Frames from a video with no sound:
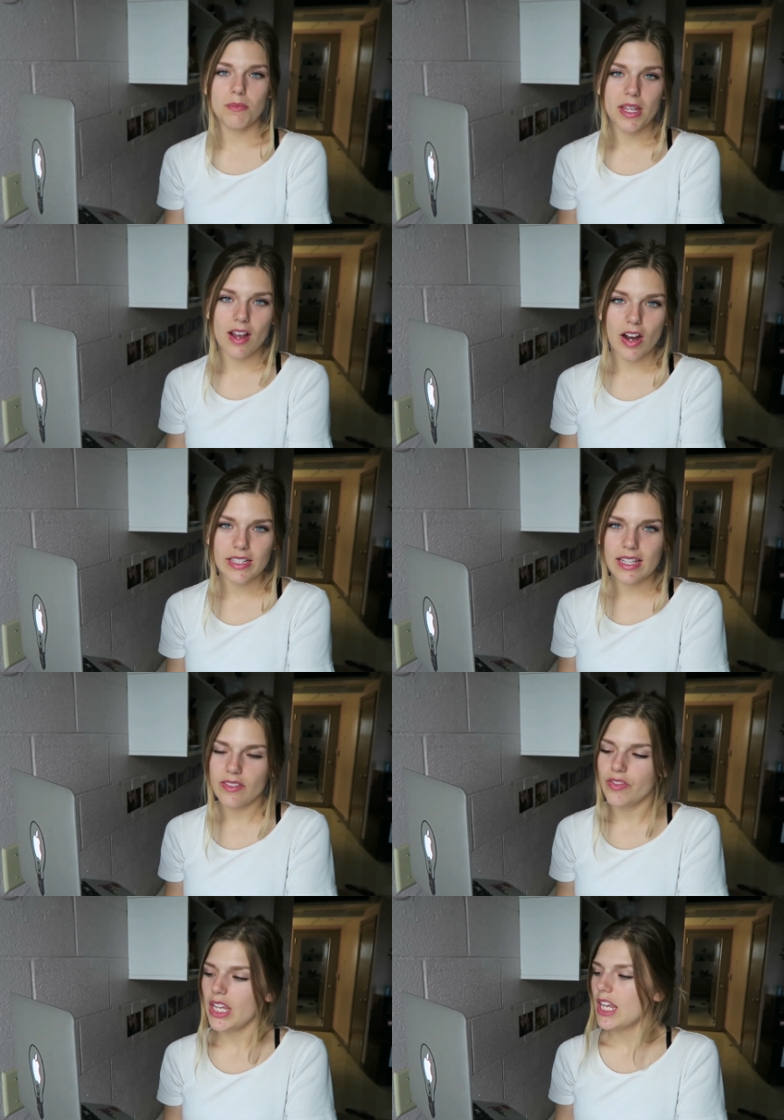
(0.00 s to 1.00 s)
How to Be Cara
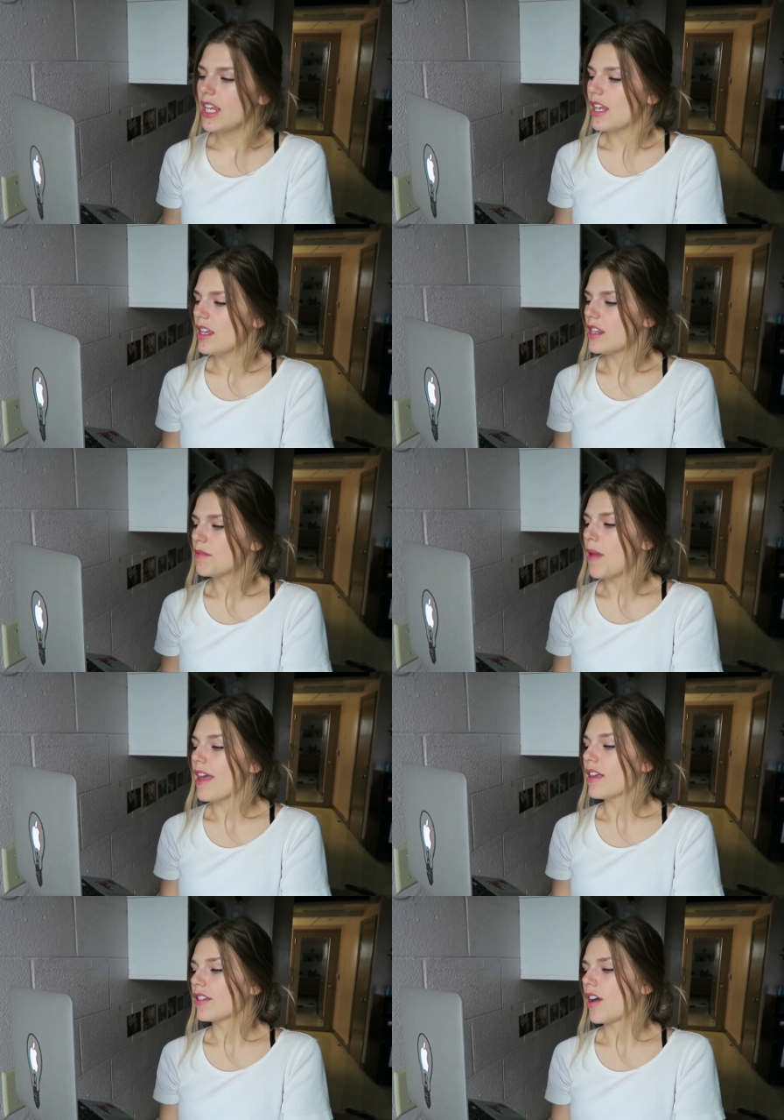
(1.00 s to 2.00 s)
Delevingne,
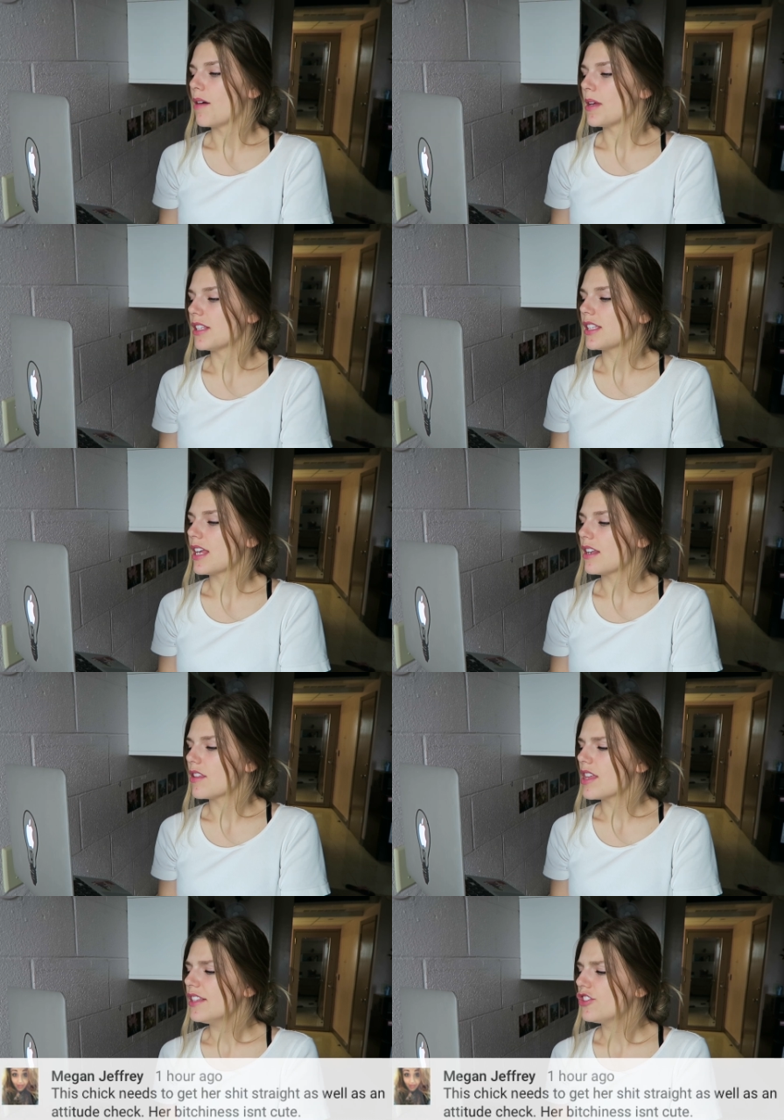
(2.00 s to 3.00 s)
Megan
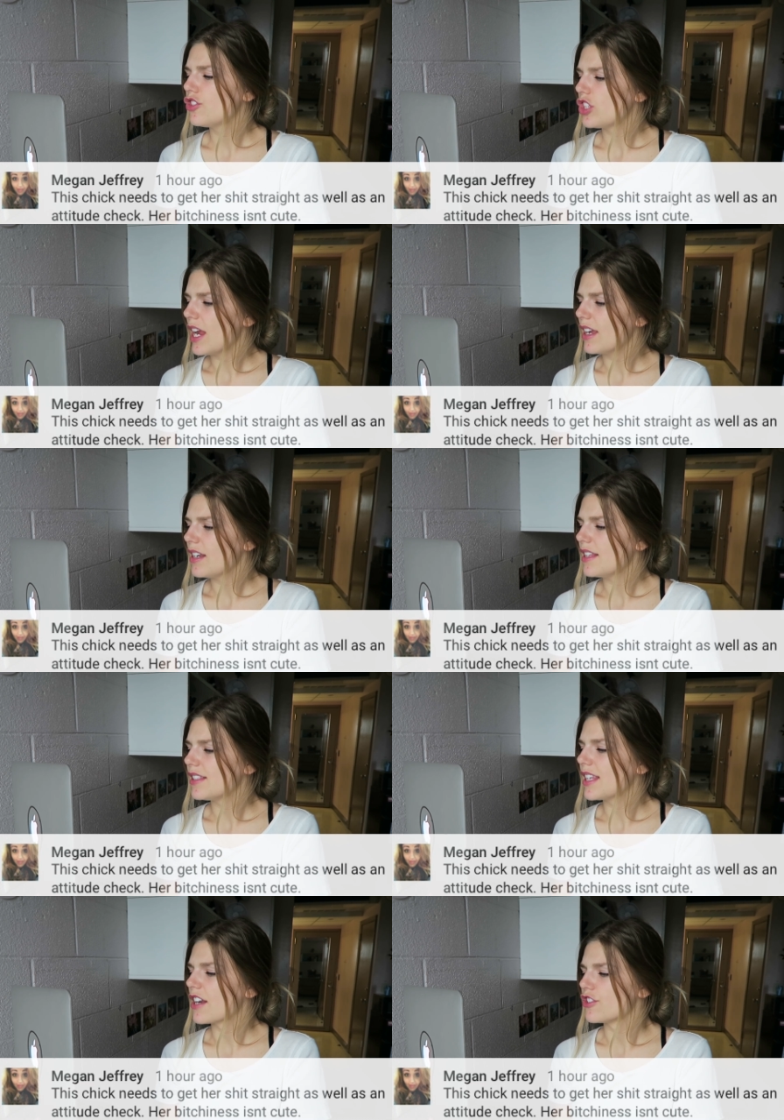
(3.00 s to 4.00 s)
commented, this chick
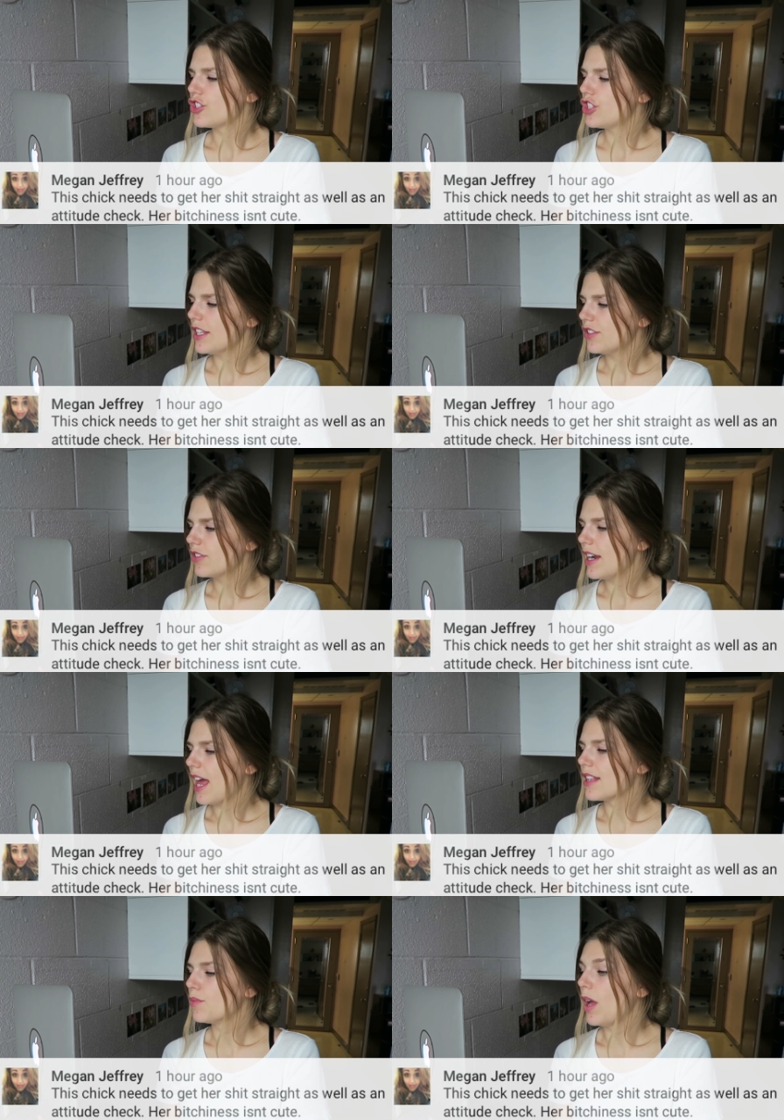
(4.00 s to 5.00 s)
needs to get her shit
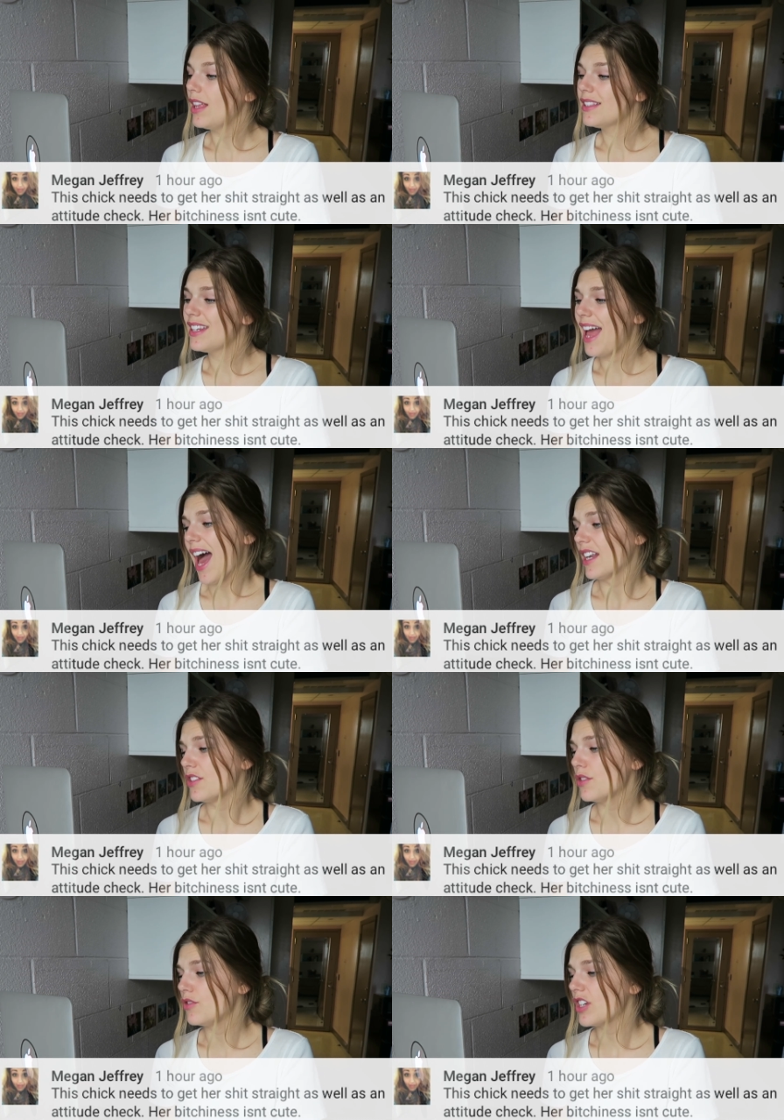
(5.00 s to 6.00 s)
straight as well as an
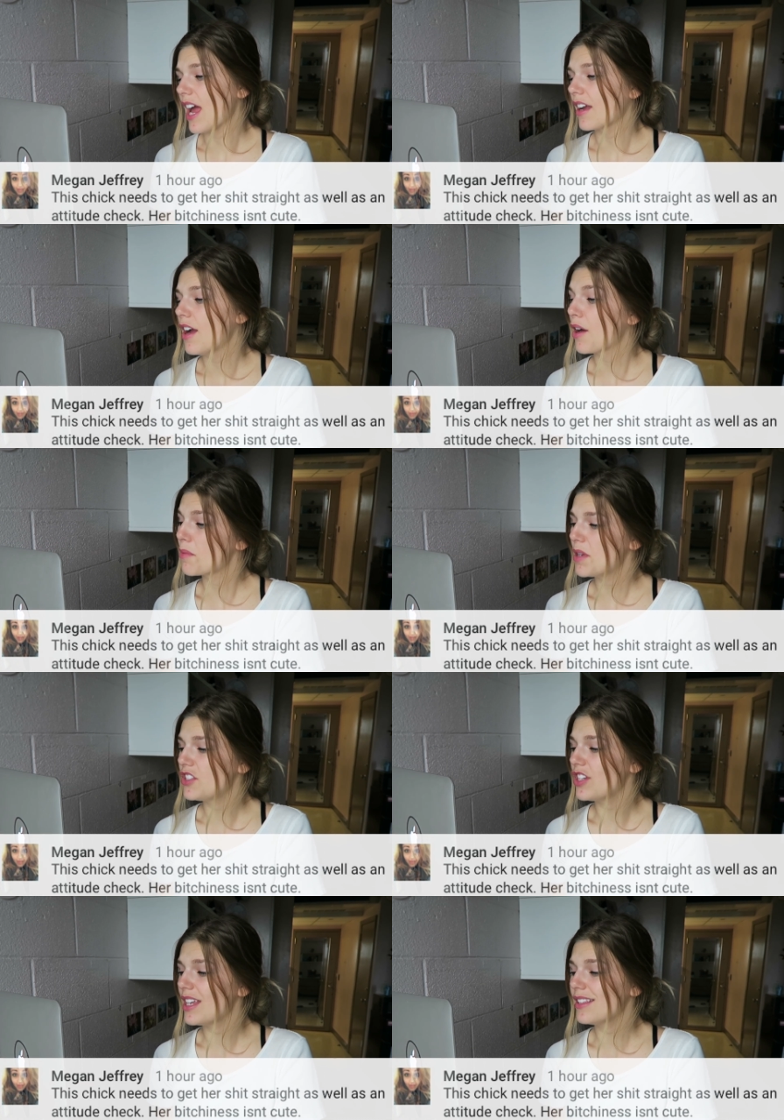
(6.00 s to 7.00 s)
attitude check. Her
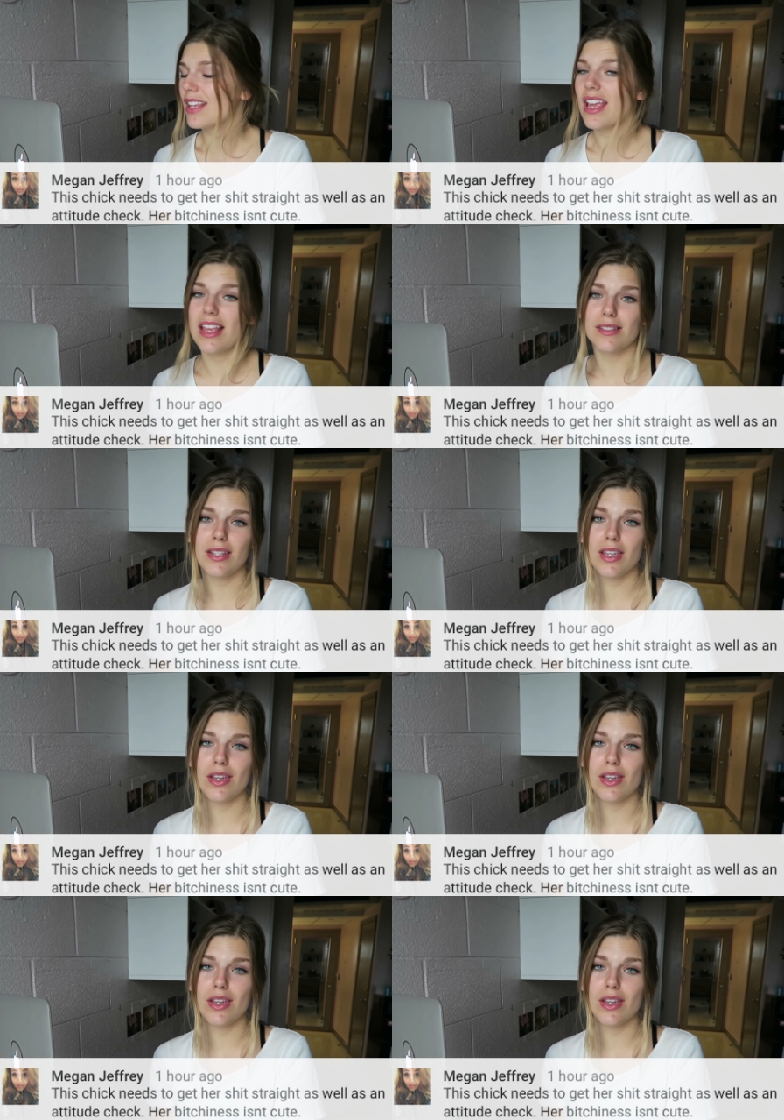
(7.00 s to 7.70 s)
bitchiness isn't